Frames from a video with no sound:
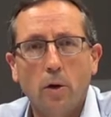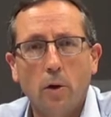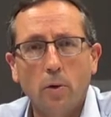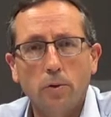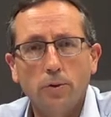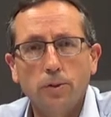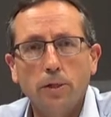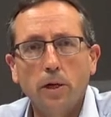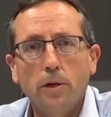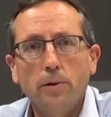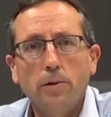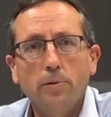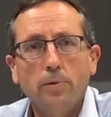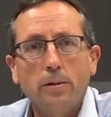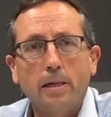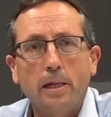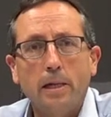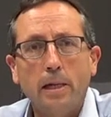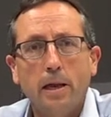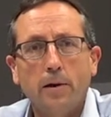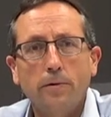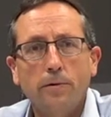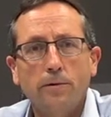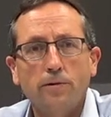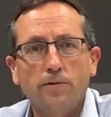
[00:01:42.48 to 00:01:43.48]
Also,
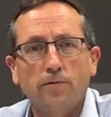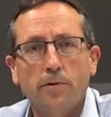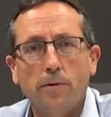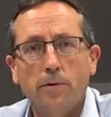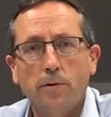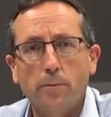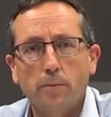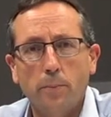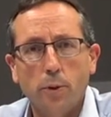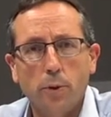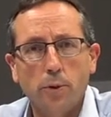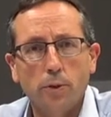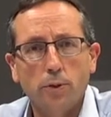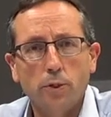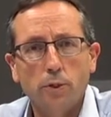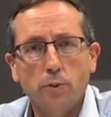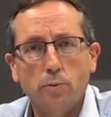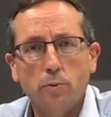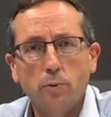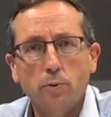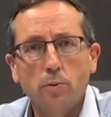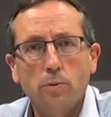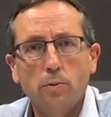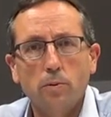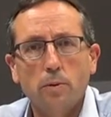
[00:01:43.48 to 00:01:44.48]
Larry is very
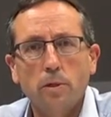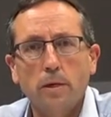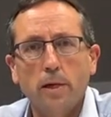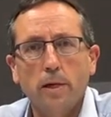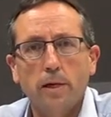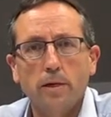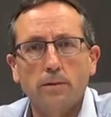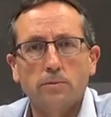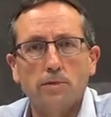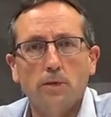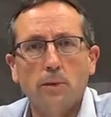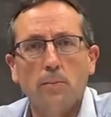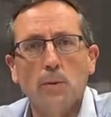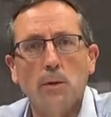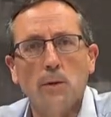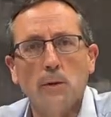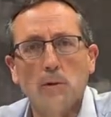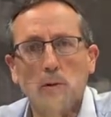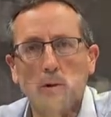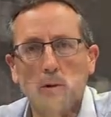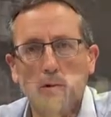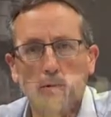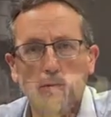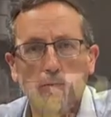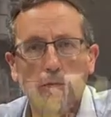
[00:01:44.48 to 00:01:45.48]
personable and someone
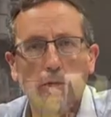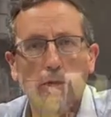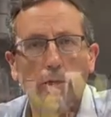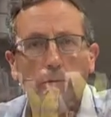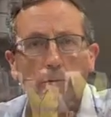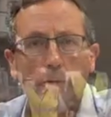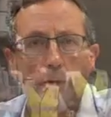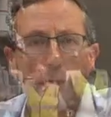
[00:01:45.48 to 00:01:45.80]
I could really